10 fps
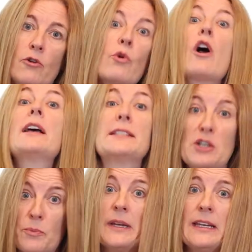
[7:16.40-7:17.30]
or
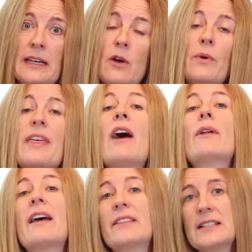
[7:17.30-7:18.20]
osteopenia
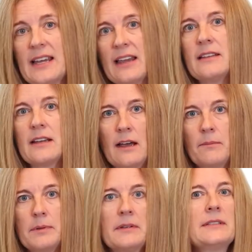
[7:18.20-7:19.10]
without having to end
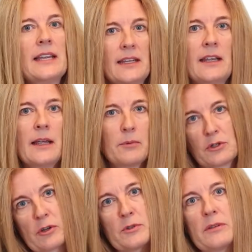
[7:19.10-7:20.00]
up taking a
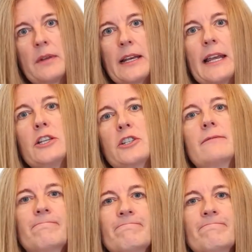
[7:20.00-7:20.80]
prescription medication.